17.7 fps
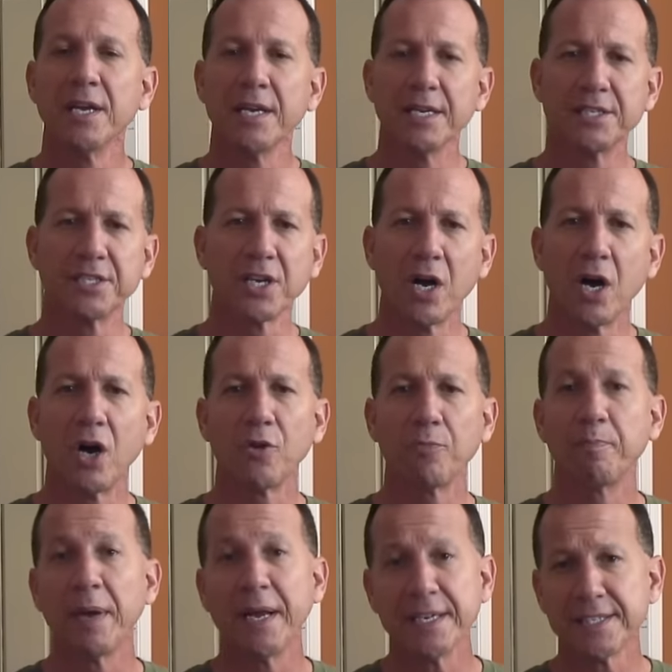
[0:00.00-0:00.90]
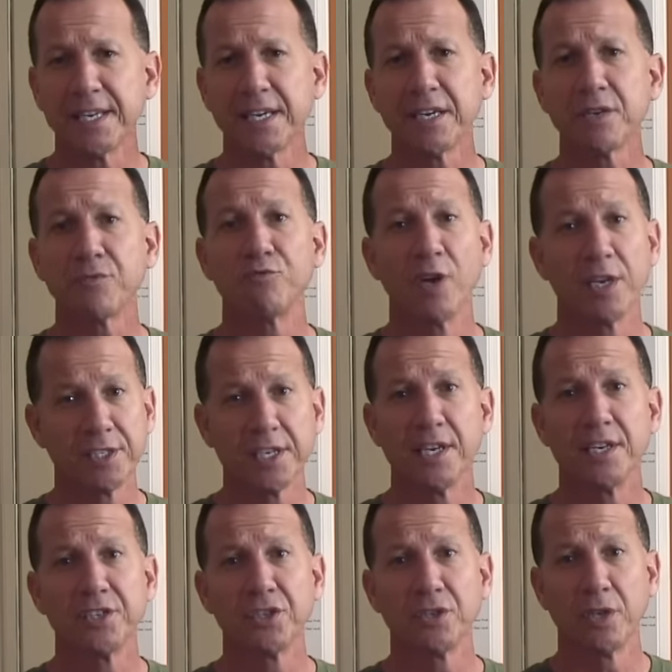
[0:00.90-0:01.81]
It's called Basic
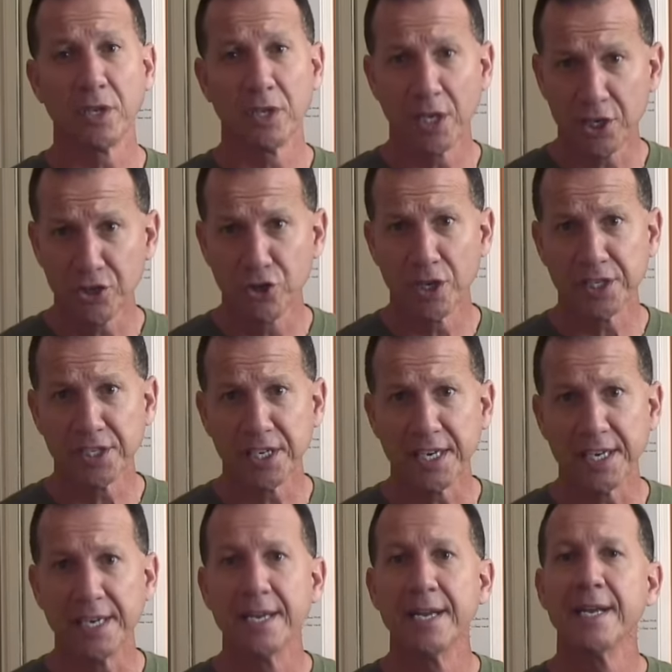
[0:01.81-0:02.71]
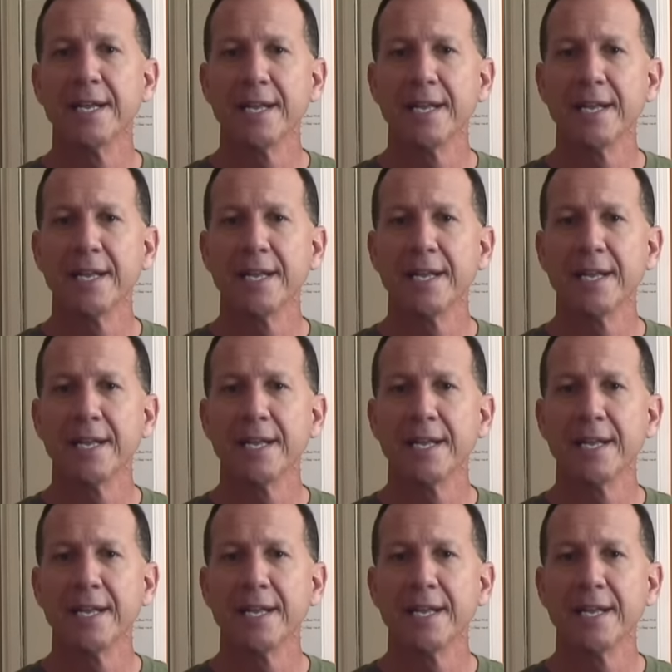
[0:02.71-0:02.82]
Residential Electricity.